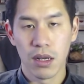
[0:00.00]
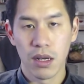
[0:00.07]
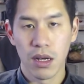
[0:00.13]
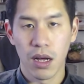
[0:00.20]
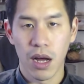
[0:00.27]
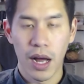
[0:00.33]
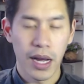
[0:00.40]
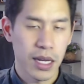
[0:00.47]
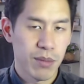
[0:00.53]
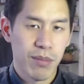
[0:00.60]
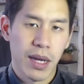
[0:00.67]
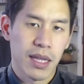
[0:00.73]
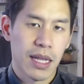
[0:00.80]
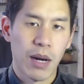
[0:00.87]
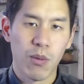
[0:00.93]
I can
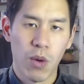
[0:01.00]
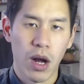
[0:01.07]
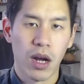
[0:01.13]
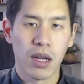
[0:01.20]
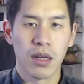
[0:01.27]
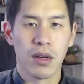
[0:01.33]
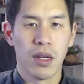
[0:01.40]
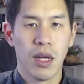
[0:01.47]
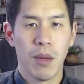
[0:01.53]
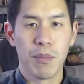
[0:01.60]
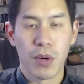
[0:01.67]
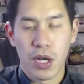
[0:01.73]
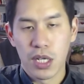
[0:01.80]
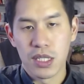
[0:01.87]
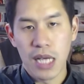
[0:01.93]
make that work,
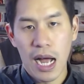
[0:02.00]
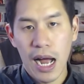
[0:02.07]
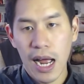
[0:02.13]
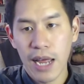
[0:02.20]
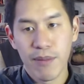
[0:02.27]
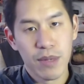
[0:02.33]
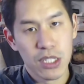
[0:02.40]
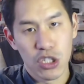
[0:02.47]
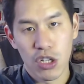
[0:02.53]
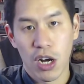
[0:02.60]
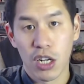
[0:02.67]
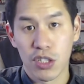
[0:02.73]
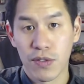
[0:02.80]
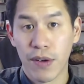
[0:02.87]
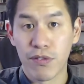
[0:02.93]
because I am in
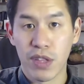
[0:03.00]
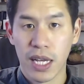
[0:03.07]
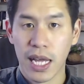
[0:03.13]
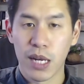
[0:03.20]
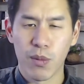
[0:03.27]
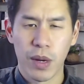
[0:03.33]
charge of everything anyway.